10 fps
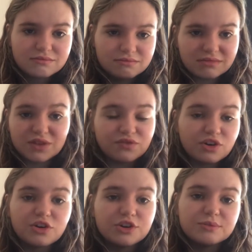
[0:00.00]
different
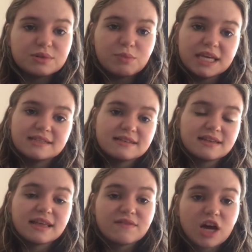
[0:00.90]
groups, pieces
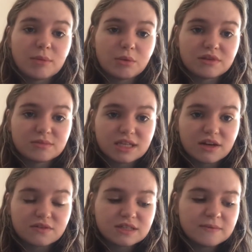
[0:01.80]
that they've come up with
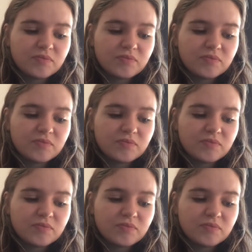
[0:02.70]
themselves.